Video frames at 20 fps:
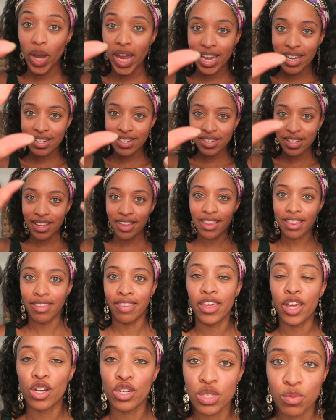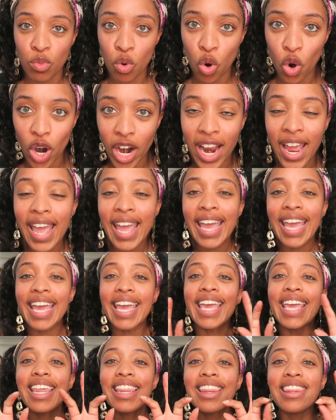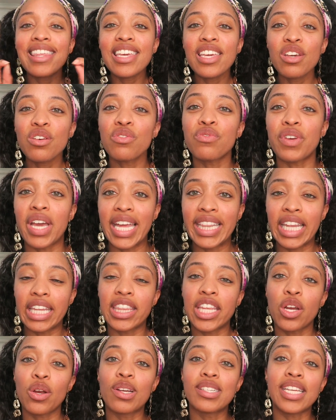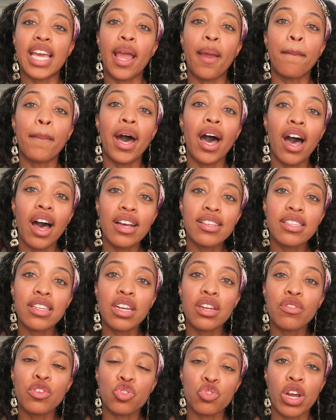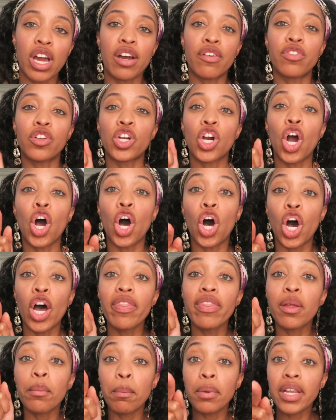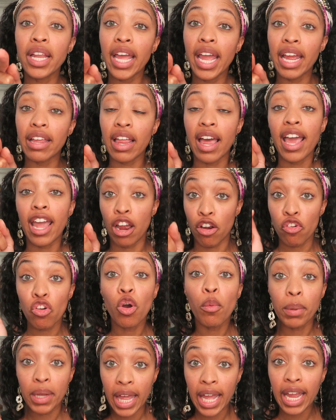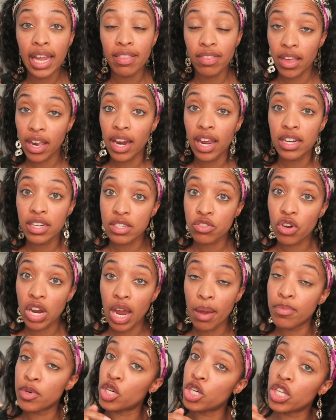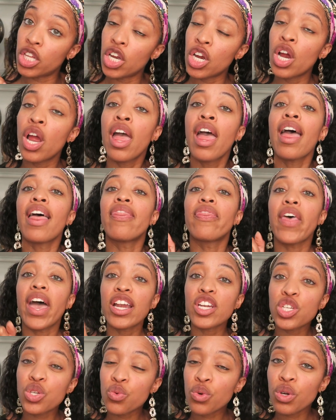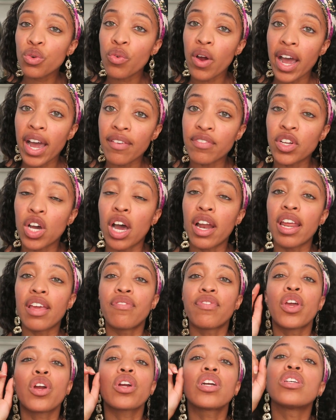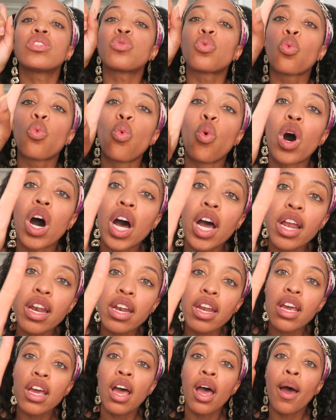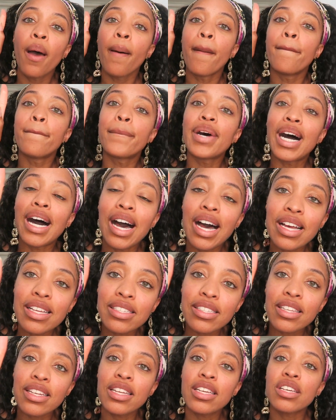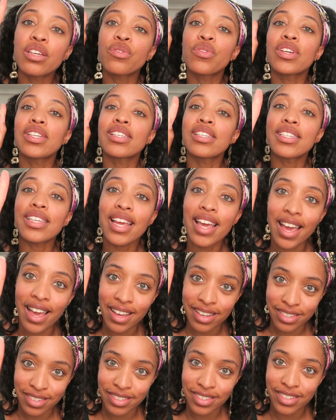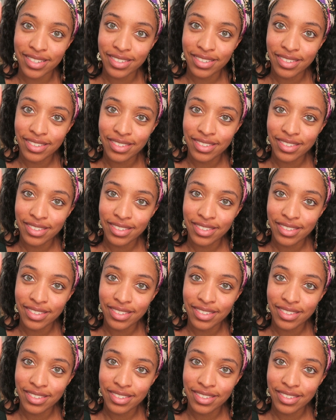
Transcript: Wait, there's more. In the event that there is a positive traveler on the plane, that aeroplane that I described earlier, that you arrived on, if there is one positive test,